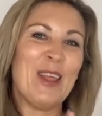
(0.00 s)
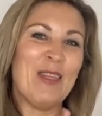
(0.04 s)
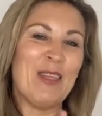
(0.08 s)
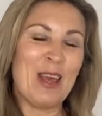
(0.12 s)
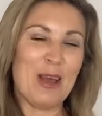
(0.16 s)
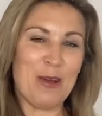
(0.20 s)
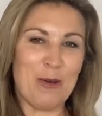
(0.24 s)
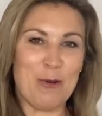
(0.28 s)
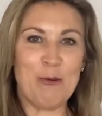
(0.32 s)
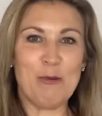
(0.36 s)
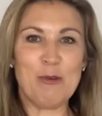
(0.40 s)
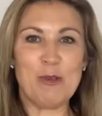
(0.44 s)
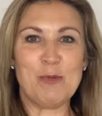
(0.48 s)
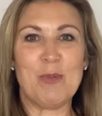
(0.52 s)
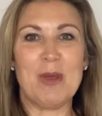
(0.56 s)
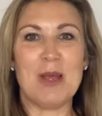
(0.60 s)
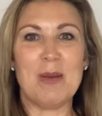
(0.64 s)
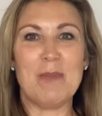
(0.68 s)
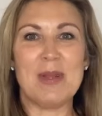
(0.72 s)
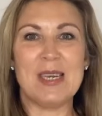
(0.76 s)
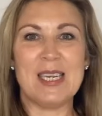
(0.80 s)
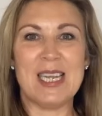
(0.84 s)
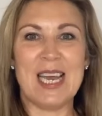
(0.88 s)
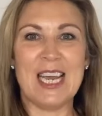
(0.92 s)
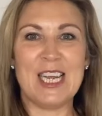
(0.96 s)
that cause
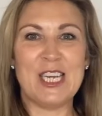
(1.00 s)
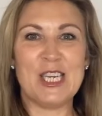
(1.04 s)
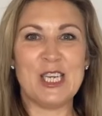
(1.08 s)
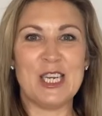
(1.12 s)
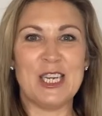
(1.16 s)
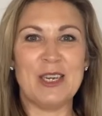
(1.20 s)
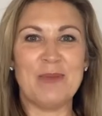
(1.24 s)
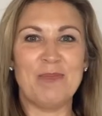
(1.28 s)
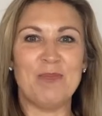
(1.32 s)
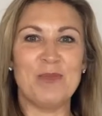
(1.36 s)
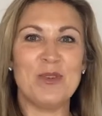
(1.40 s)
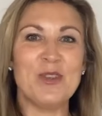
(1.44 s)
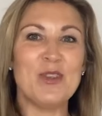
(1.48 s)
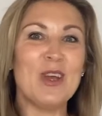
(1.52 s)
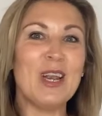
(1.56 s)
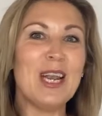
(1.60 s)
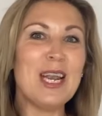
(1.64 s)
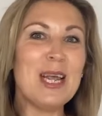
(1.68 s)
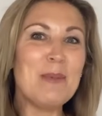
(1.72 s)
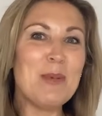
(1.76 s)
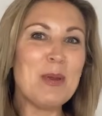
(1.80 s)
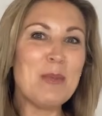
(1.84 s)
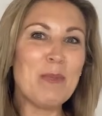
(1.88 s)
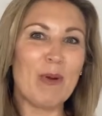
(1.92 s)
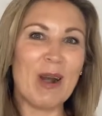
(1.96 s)
pigmentation. So
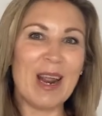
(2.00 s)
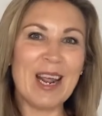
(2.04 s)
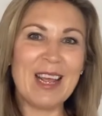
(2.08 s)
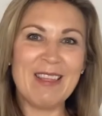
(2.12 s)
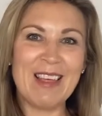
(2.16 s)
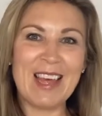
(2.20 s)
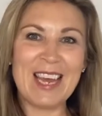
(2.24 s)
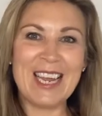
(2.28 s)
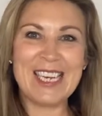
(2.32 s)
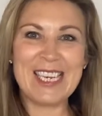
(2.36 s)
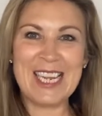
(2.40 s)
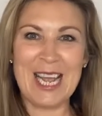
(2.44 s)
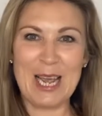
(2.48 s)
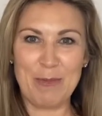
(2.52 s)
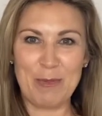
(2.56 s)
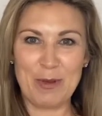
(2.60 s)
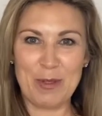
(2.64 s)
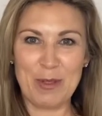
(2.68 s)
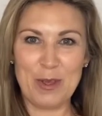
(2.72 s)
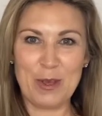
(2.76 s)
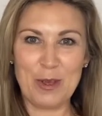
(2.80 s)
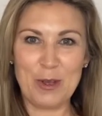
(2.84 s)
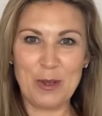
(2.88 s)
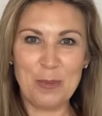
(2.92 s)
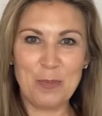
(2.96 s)
let me break that down
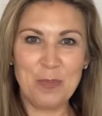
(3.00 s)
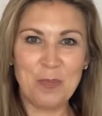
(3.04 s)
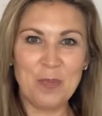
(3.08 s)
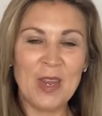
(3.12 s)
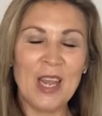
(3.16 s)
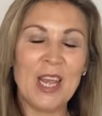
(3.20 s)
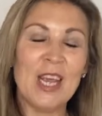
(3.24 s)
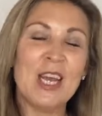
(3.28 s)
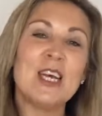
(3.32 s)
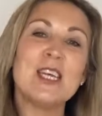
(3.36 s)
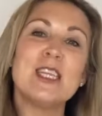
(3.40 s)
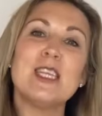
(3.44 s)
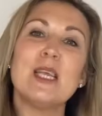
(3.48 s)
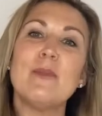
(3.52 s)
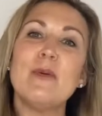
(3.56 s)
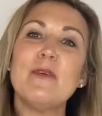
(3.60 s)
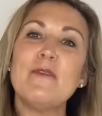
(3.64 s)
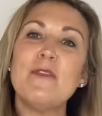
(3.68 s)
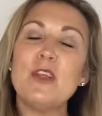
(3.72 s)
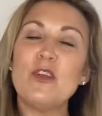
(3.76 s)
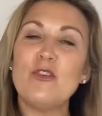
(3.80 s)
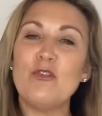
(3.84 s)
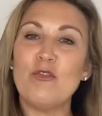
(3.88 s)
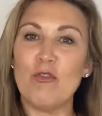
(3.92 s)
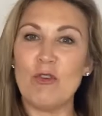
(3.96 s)
with you. Some
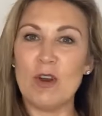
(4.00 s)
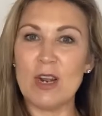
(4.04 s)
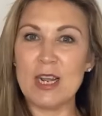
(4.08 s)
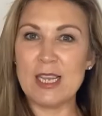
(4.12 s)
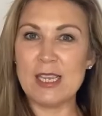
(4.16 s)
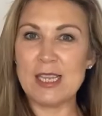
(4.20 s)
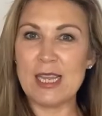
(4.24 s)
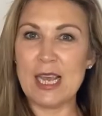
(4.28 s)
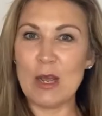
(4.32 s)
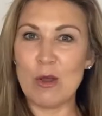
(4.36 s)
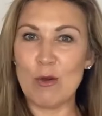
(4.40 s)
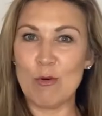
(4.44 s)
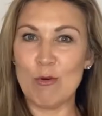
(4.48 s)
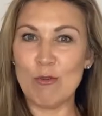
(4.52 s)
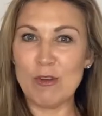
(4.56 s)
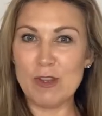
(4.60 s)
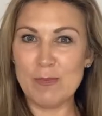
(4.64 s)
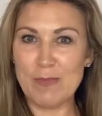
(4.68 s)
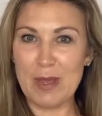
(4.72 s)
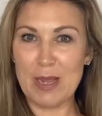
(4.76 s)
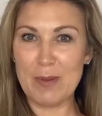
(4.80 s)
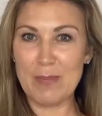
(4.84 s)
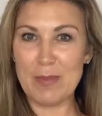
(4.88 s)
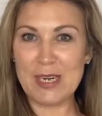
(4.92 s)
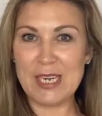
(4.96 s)
of the triggers that cause
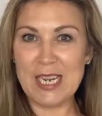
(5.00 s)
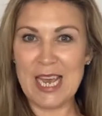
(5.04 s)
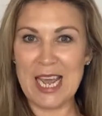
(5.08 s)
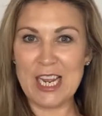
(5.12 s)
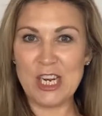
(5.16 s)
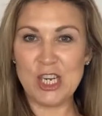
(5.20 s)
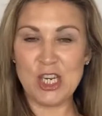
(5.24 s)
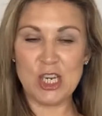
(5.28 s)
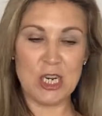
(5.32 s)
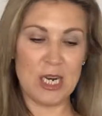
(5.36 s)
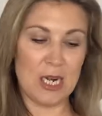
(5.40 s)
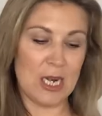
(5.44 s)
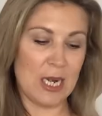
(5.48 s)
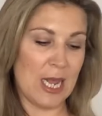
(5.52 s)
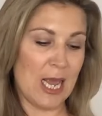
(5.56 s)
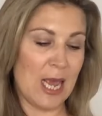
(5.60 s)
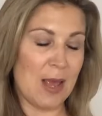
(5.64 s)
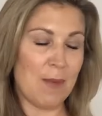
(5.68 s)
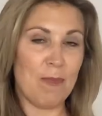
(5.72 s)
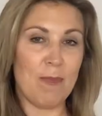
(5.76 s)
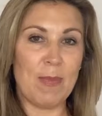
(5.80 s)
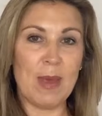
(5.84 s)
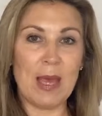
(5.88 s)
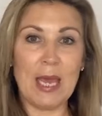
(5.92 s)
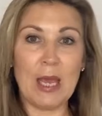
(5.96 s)
pigmentation
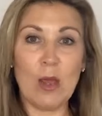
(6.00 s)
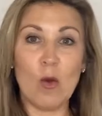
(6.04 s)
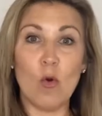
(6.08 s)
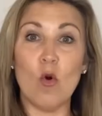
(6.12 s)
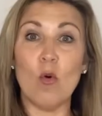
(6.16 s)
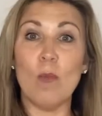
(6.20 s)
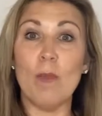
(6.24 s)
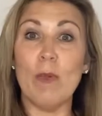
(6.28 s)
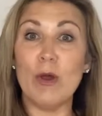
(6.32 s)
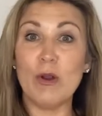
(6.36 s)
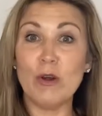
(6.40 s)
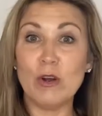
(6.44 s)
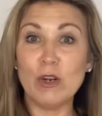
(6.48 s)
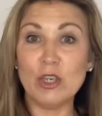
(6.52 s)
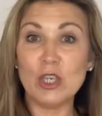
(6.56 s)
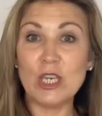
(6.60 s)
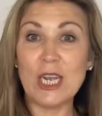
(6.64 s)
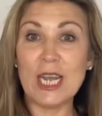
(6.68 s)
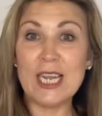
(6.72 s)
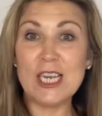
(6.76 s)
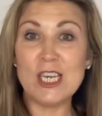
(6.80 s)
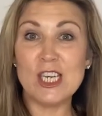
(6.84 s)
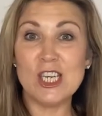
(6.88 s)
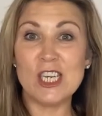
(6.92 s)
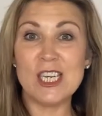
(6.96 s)
can be hormonal
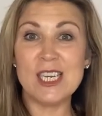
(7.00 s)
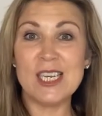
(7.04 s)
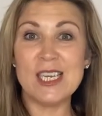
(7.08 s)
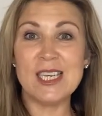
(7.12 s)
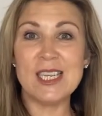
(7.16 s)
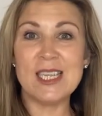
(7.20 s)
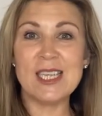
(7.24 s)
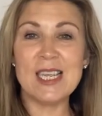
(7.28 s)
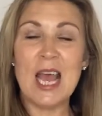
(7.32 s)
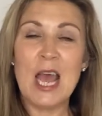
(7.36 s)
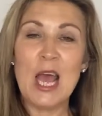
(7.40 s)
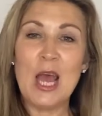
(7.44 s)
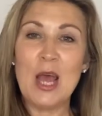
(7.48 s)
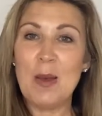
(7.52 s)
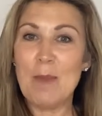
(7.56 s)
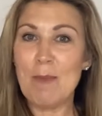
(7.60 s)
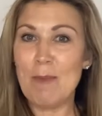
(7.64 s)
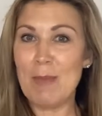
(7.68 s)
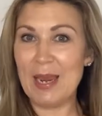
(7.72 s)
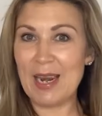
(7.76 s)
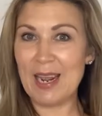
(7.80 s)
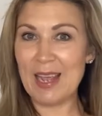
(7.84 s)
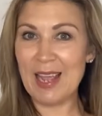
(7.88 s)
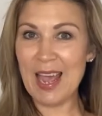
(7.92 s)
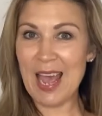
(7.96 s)
changes,
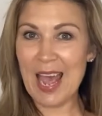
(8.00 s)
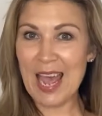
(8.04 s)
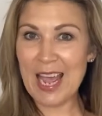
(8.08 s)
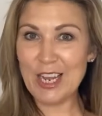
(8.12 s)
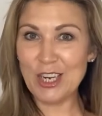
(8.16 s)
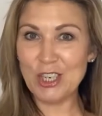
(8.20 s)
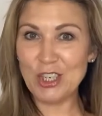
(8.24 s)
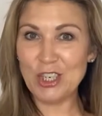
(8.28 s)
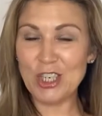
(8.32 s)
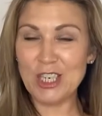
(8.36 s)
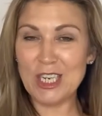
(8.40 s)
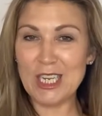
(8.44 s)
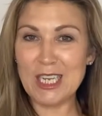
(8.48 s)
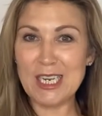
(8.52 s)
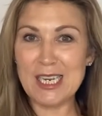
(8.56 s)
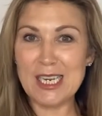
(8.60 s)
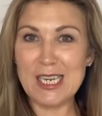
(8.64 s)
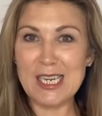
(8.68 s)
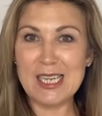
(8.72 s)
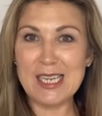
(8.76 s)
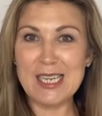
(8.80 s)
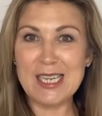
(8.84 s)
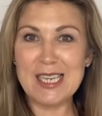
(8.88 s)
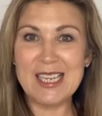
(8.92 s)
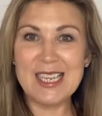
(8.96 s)

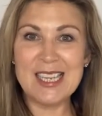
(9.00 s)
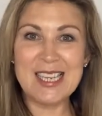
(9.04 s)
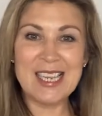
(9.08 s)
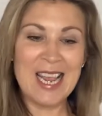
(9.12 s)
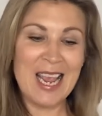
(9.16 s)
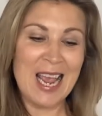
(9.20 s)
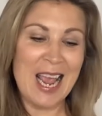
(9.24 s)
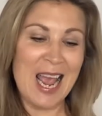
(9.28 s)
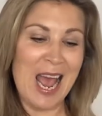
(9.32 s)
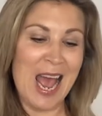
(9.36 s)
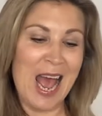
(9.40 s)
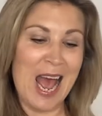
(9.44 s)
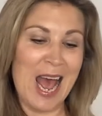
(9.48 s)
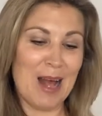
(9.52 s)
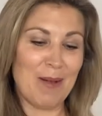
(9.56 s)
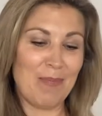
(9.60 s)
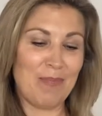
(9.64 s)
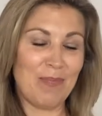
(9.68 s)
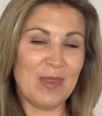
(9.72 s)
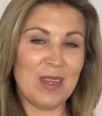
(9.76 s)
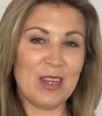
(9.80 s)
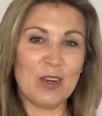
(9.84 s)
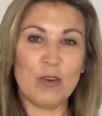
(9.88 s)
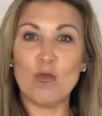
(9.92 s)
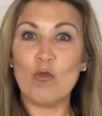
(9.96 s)
medications,
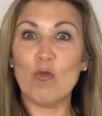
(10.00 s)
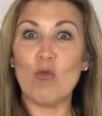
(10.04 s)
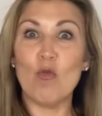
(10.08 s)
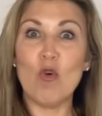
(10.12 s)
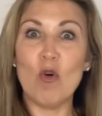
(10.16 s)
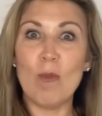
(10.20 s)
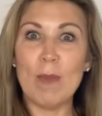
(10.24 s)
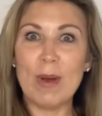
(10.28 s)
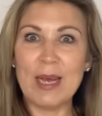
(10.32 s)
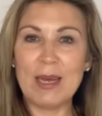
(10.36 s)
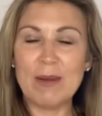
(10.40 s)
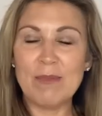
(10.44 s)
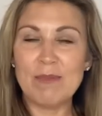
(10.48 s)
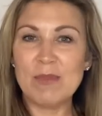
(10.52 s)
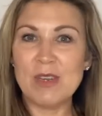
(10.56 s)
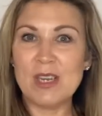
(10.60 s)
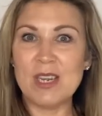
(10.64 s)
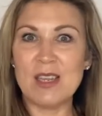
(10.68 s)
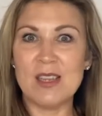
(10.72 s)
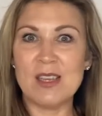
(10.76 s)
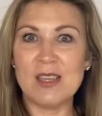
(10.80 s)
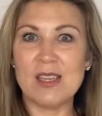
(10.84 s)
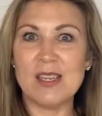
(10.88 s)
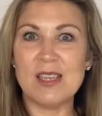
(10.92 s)
trauma to the